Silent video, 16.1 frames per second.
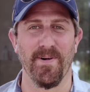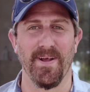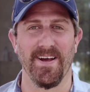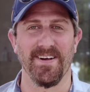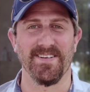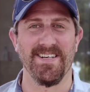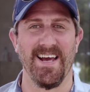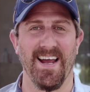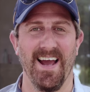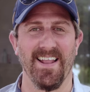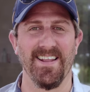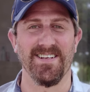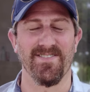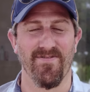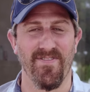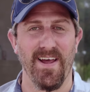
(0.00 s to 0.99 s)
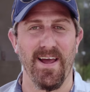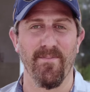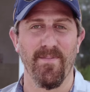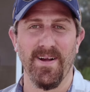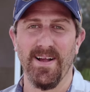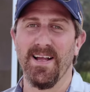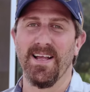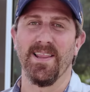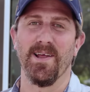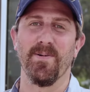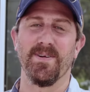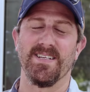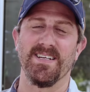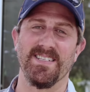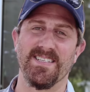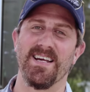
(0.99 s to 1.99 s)
We're gonna check out this flip that we
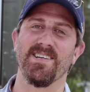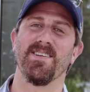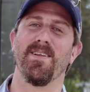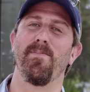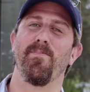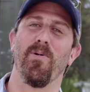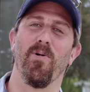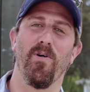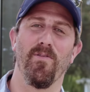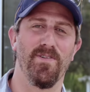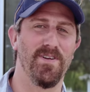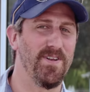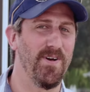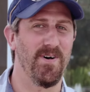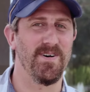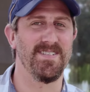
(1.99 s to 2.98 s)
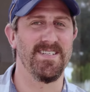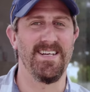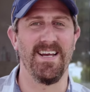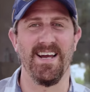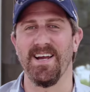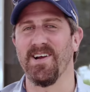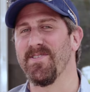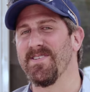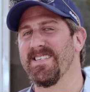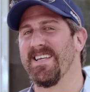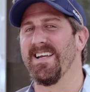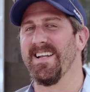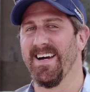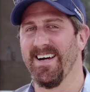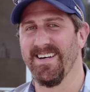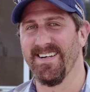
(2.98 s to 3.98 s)
successfully bought for Darcy and
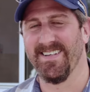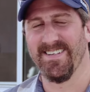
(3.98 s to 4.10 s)
Christina.